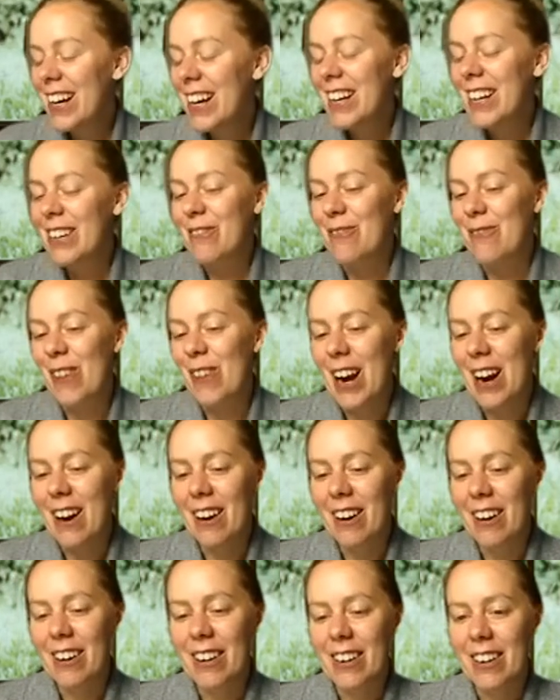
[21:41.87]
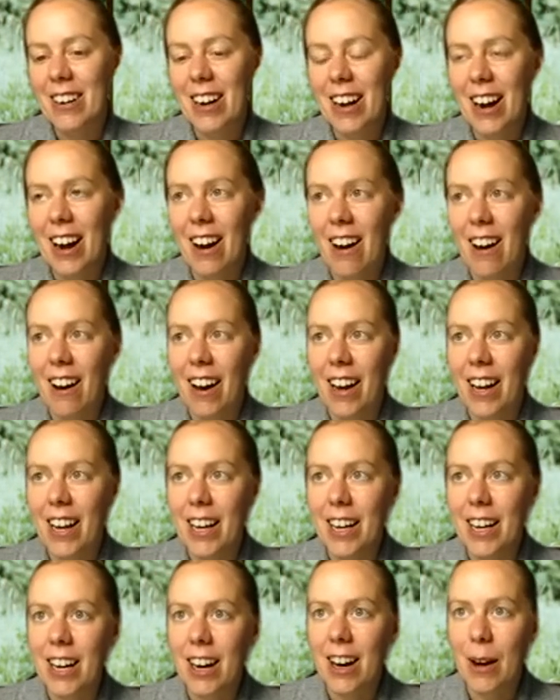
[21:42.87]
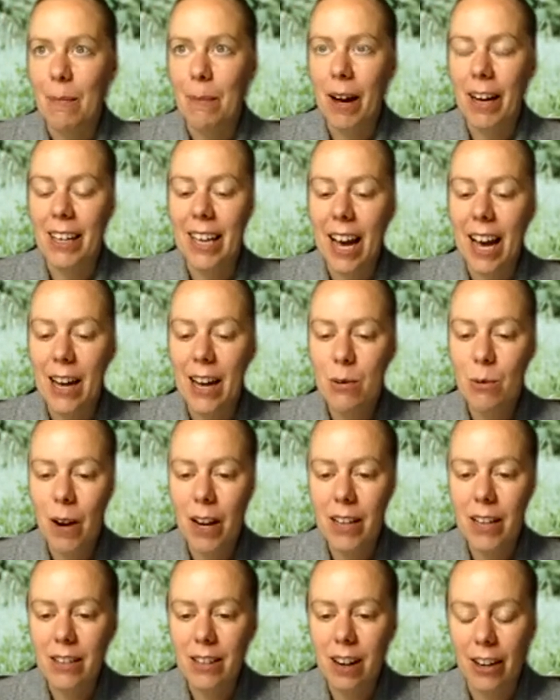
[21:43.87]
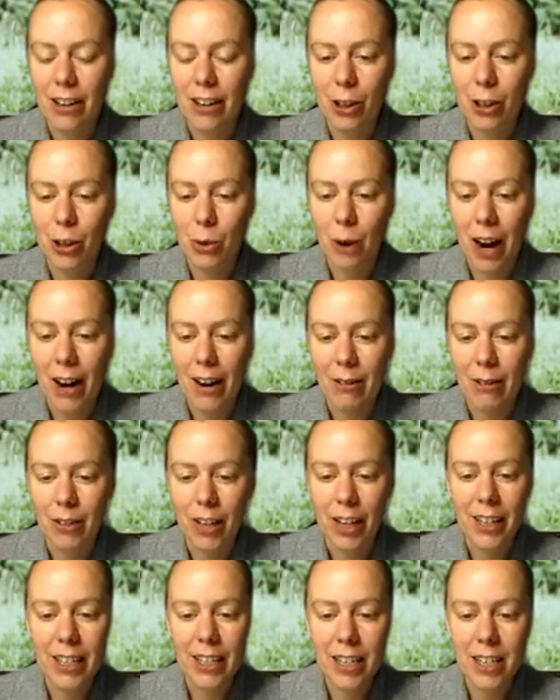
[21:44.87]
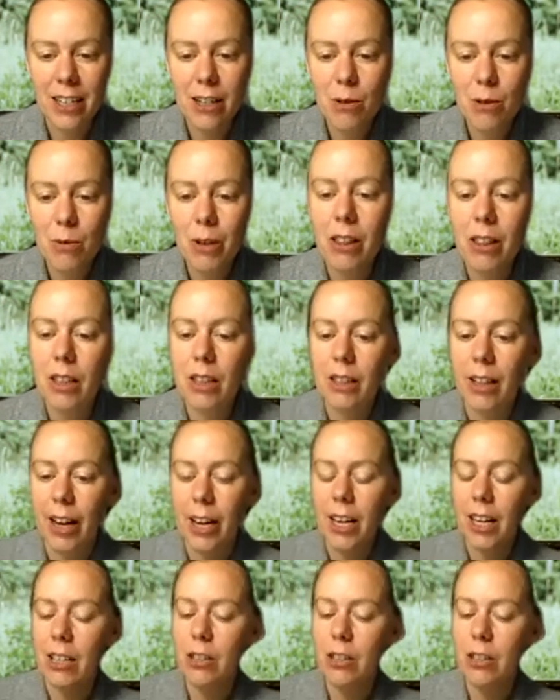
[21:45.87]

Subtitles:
where I, again, went underground. I connected with the light.